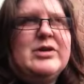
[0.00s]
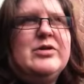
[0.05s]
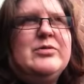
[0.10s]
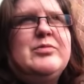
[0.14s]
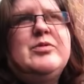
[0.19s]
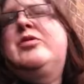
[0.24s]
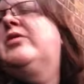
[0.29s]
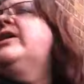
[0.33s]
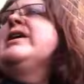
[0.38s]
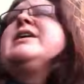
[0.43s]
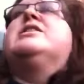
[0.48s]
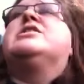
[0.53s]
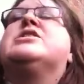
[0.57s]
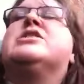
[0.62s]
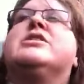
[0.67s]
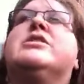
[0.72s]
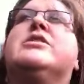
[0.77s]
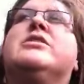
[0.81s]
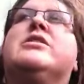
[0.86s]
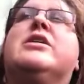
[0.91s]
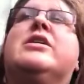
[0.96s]

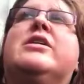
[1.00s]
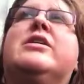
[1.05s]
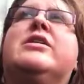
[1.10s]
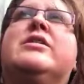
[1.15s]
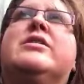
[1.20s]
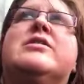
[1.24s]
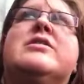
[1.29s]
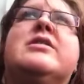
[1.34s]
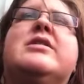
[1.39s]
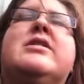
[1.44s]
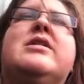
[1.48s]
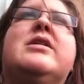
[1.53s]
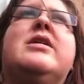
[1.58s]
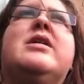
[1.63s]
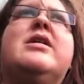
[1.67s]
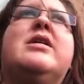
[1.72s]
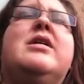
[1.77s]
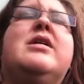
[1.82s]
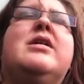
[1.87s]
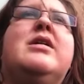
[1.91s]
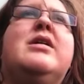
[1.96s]
recuperation
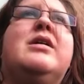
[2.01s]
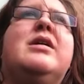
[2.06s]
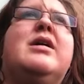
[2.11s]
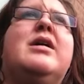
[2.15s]
and,